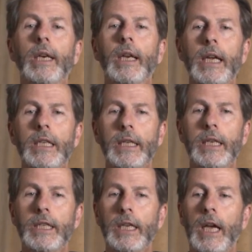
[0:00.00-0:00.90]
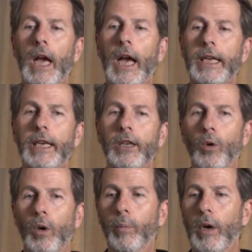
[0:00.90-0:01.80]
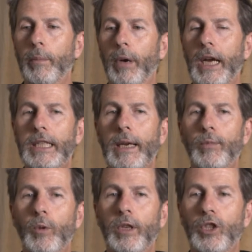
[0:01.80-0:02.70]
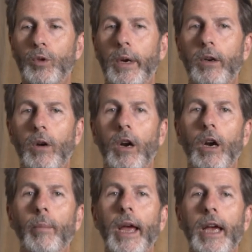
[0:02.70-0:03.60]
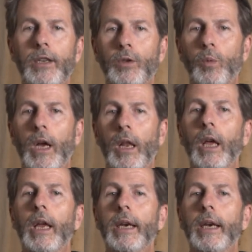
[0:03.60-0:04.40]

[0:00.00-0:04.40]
Nice and easy. I can incorporate biceps with a straighter arm as well.